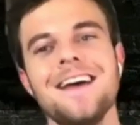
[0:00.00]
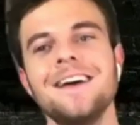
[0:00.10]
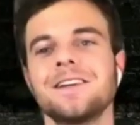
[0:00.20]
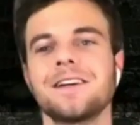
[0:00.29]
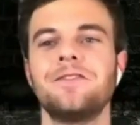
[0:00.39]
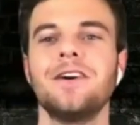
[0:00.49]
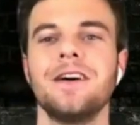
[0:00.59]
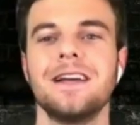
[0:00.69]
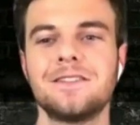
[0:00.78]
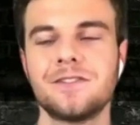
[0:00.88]
second of
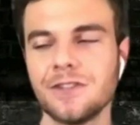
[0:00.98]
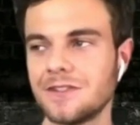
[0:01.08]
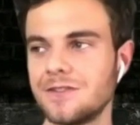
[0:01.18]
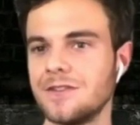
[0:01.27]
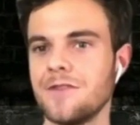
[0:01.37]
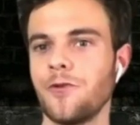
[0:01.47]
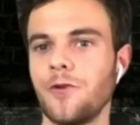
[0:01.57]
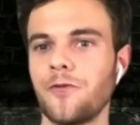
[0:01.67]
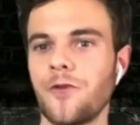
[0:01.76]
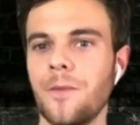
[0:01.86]
all, it's just
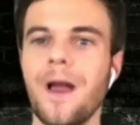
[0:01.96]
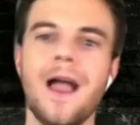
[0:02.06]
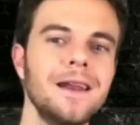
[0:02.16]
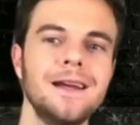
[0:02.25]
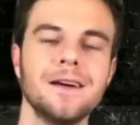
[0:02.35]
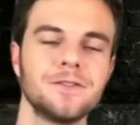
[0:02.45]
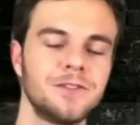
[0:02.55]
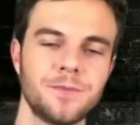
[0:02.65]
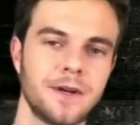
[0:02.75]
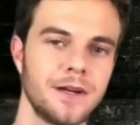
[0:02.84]
different from any other
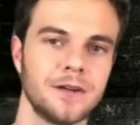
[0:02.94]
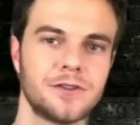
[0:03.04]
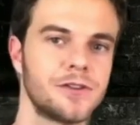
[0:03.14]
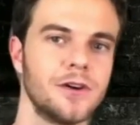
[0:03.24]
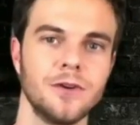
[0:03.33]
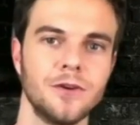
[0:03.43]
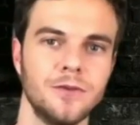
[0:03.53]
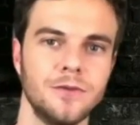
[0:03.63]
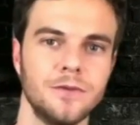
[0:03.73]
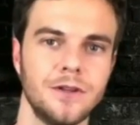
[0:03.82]
superhero
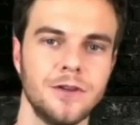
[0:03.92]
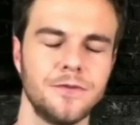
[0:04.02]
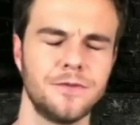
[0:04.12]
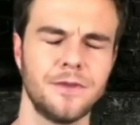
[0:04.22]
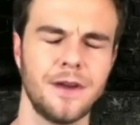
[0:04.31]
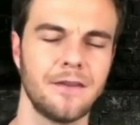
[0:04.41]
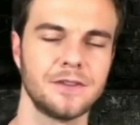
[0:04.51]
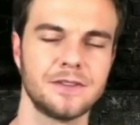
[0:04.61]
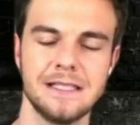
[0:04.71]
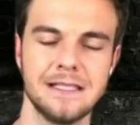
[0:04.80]
show you've
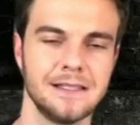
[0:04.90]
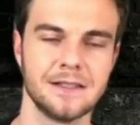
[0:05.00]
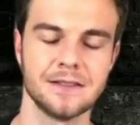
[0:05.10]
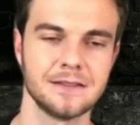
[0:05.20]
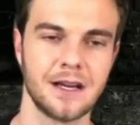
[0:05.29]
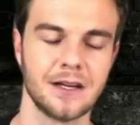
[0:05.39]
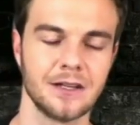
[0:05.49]
ever seen in your entire